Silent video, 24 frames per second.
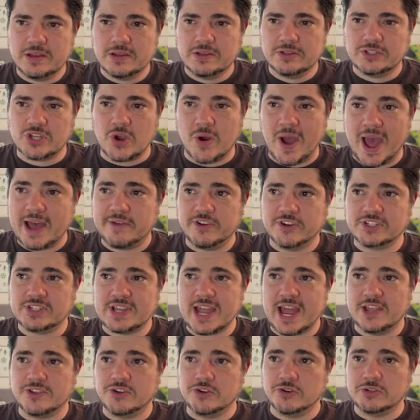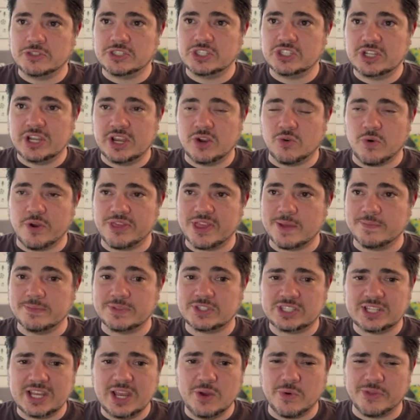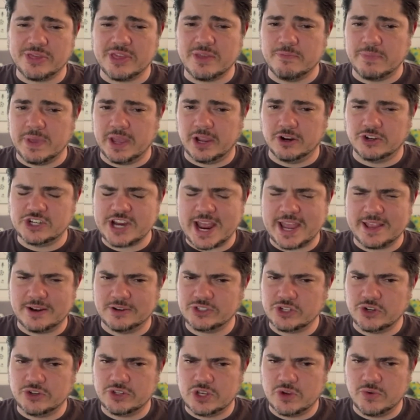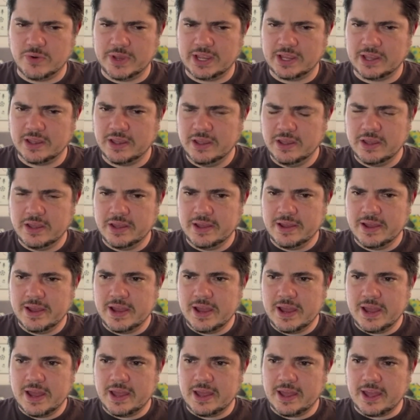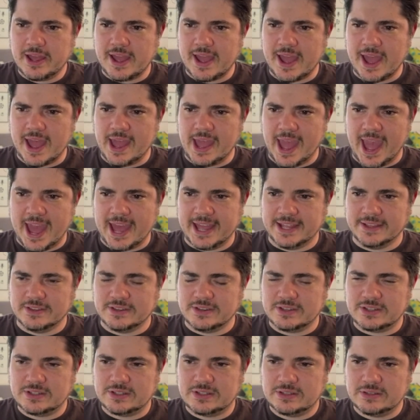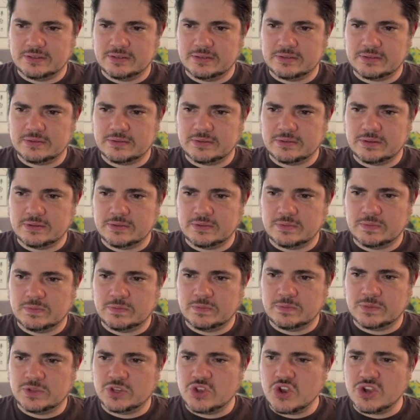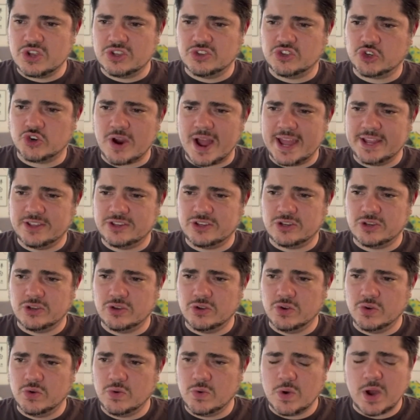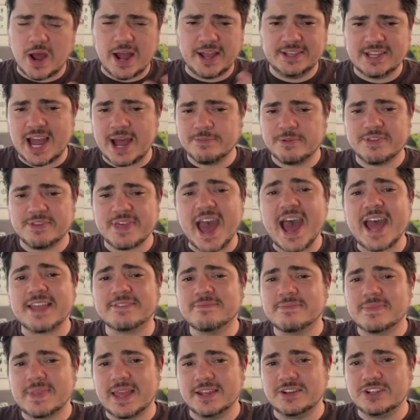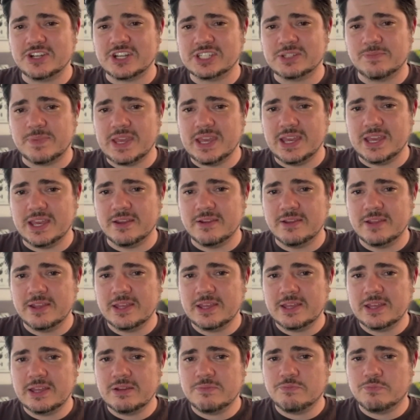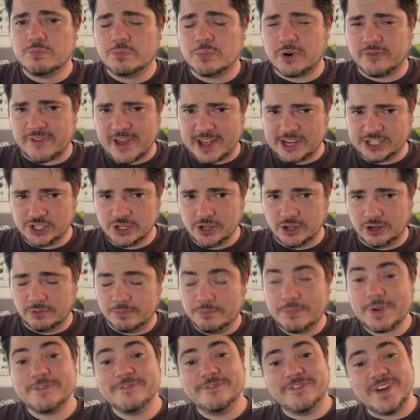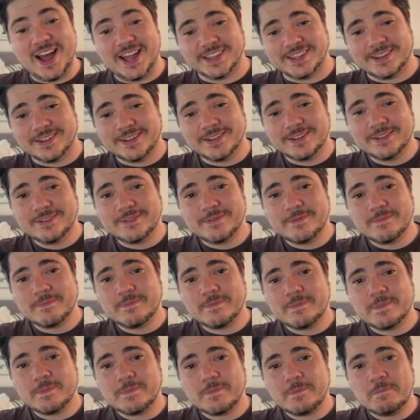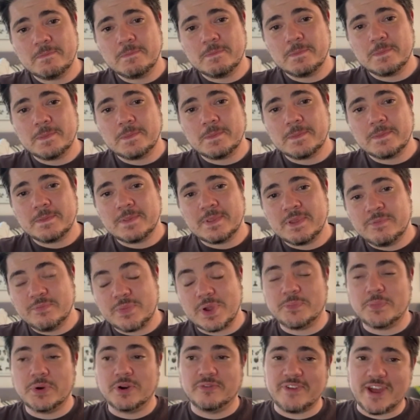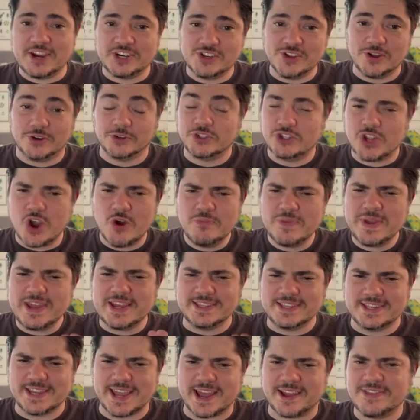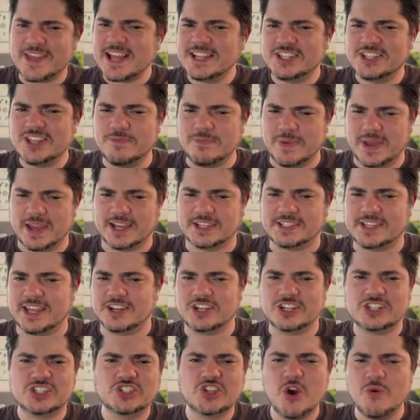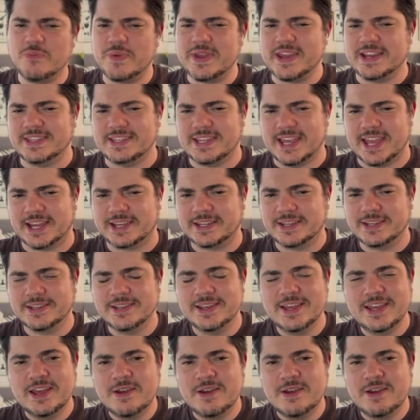So have your standards, stick with them, see what the bigger channels are doing, and try to adopt that and just be professional but fun. But professional. Don't be a dick. That's the biggest thing. Just don't be a dick.